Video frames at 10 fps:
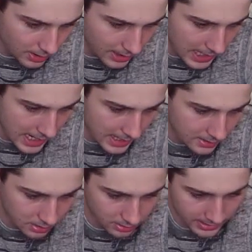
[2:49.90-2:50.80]

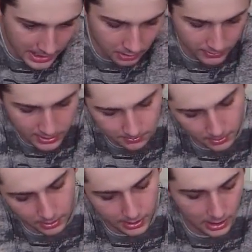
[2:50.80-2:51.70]
And calories
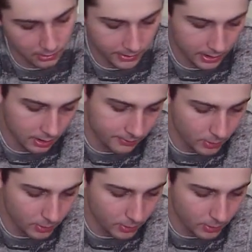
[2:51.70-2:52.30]
per calorie of